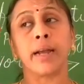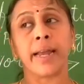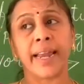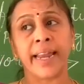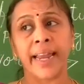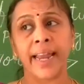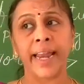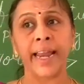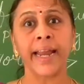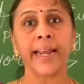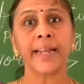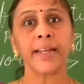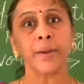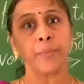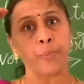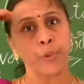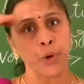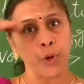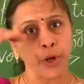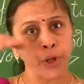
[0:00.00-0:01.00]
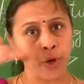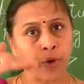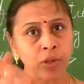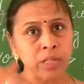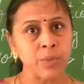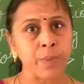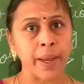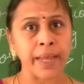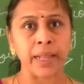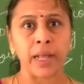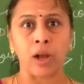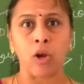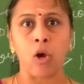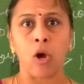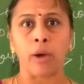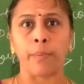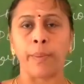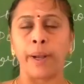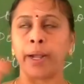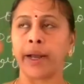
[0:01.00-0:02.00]
heat produced by the
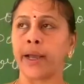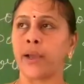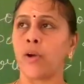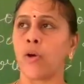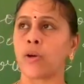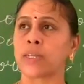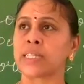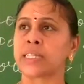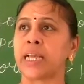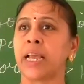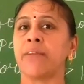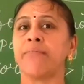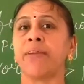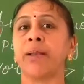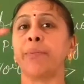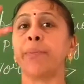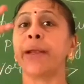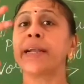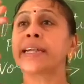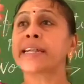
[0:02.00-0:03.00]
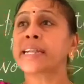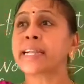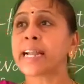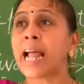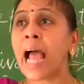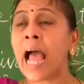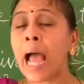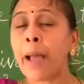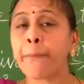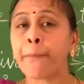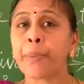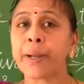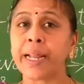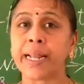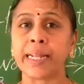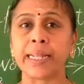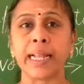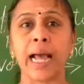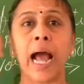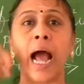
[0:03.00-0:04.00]
carbon dioxide will be trapped
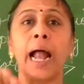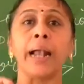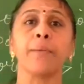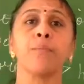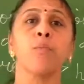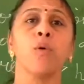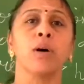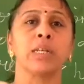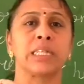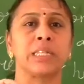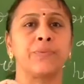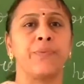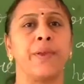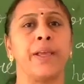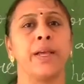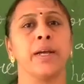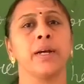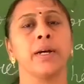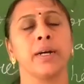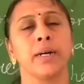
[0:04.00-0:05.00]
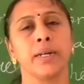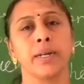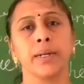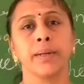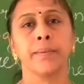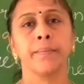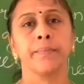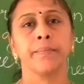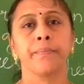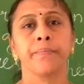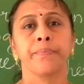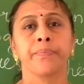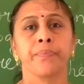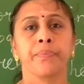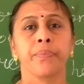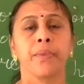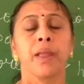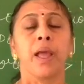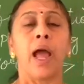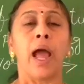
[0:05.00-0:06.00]
in the atmosphere,
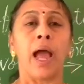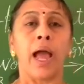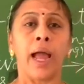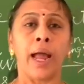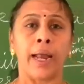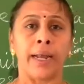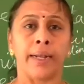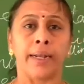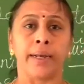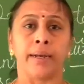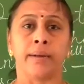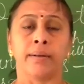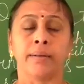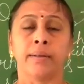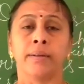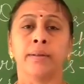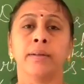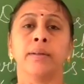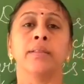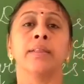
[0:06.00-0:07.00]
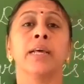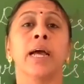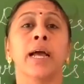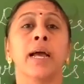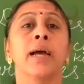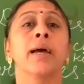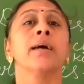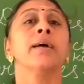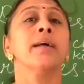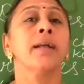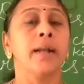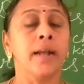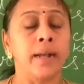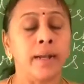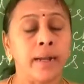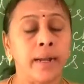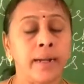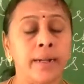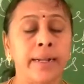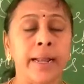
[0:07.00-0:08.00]
and the
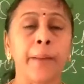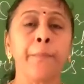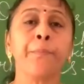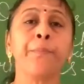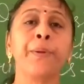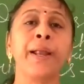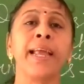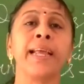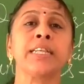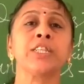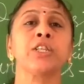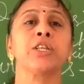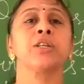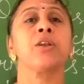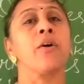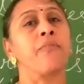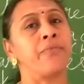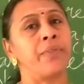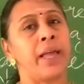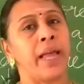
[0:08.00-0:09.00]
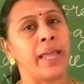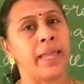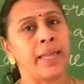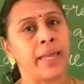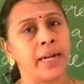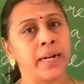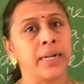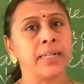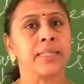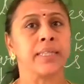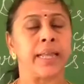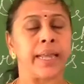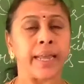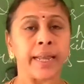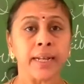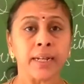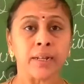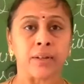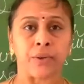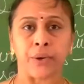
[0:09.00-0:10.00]
temperature of the earth
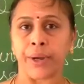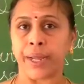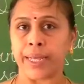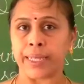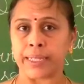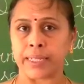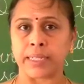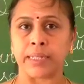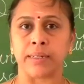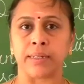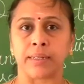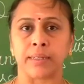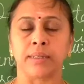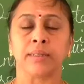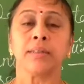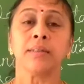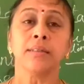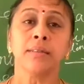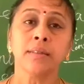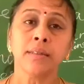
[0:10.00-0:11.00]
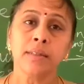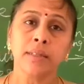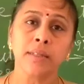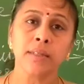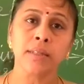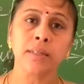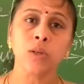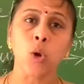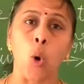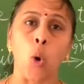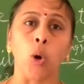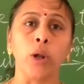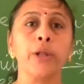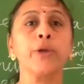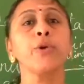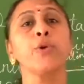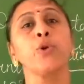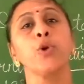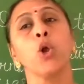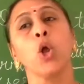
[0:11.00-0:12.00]
increases. This is called
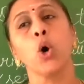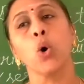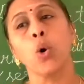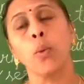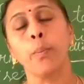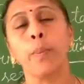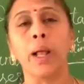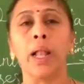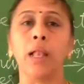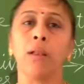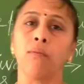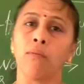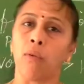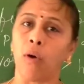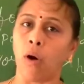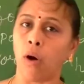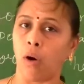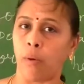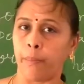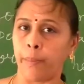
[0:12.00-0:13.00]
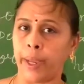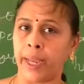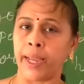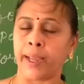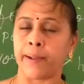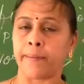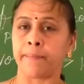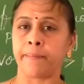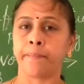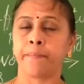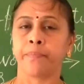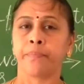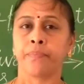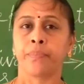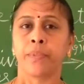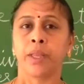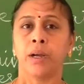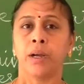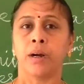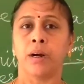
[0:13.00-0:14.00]
global warming.
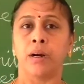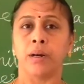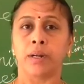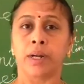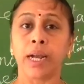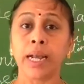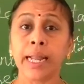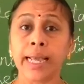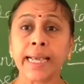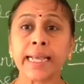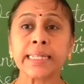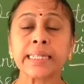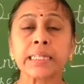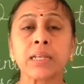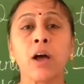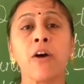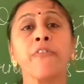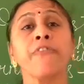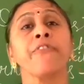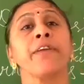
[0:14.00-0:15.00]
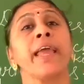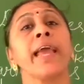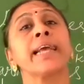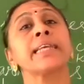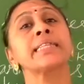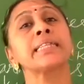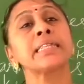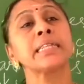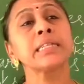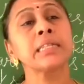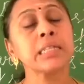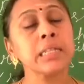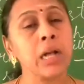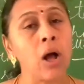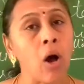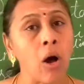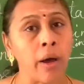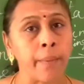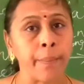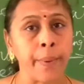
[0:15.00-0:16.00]
Release of excess
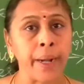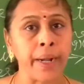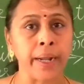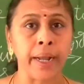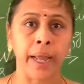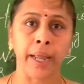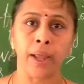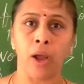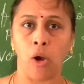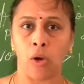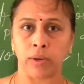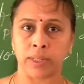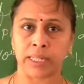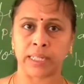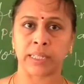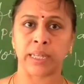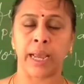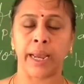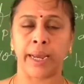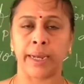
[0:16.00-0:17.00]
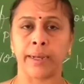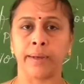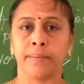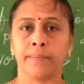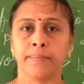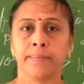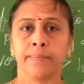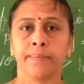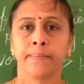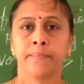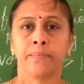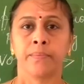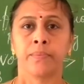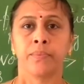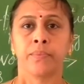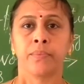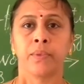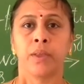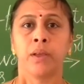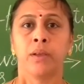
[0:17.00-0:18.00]
carbon dioxide.
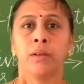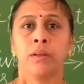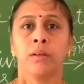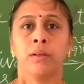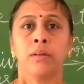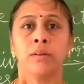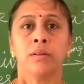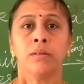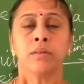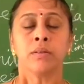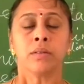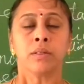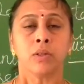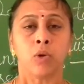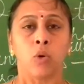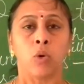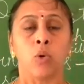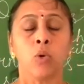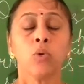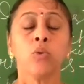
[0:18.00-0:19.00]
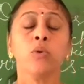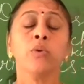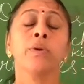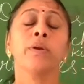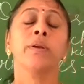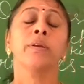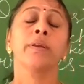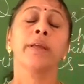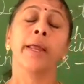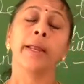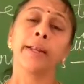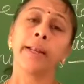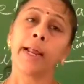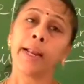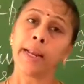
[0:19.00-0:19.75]
So, in an